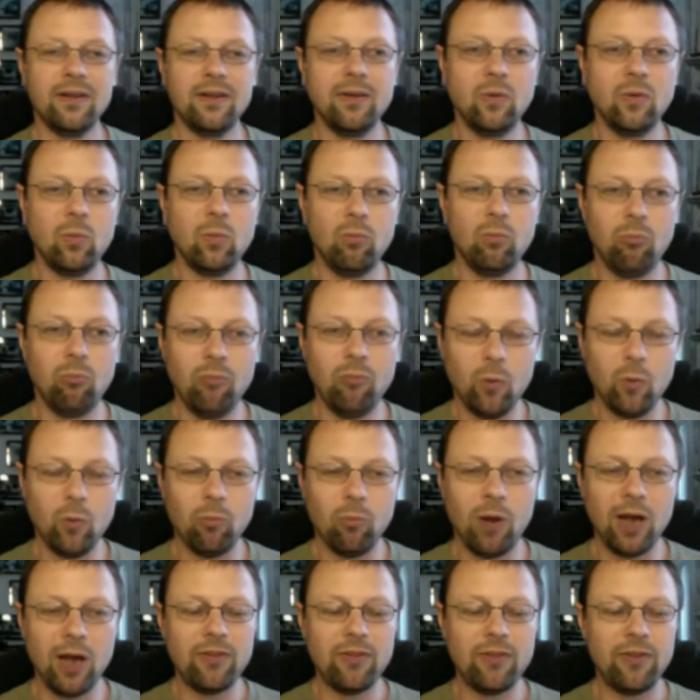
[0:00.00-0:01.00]

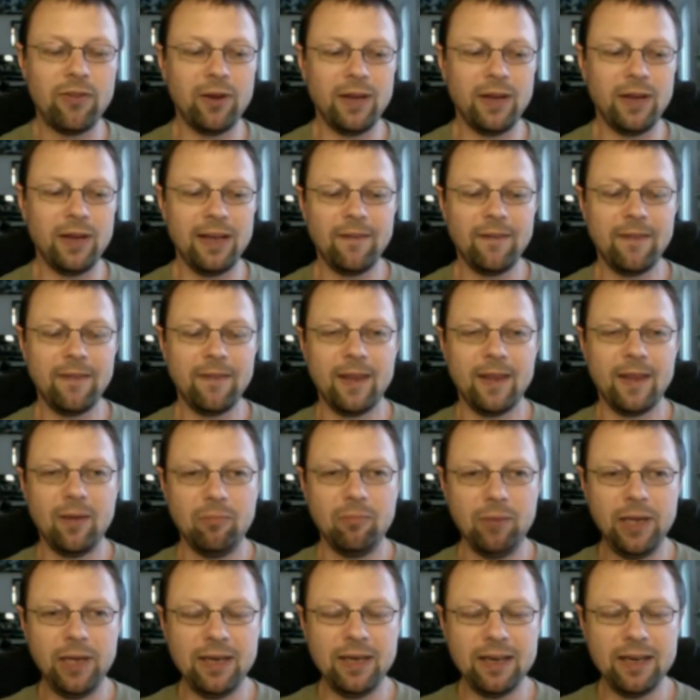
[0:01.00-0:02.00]
monthly
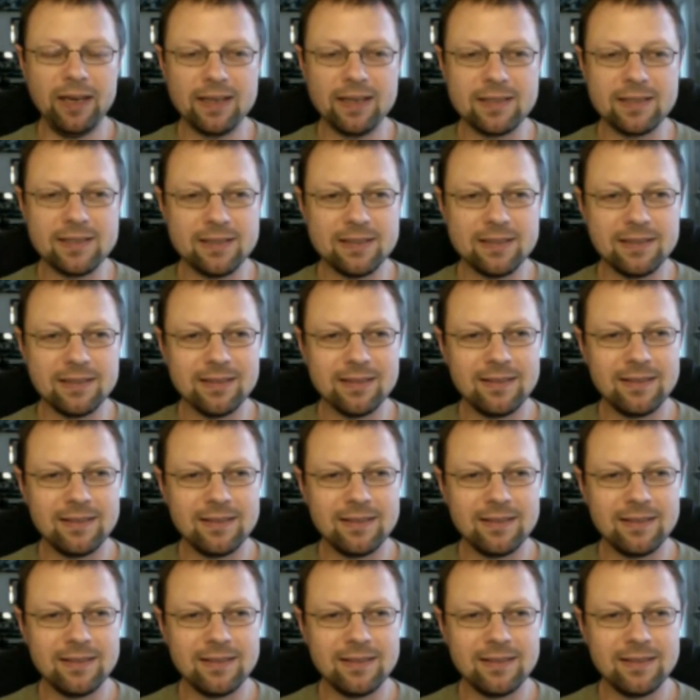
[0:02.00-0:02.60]
meetings,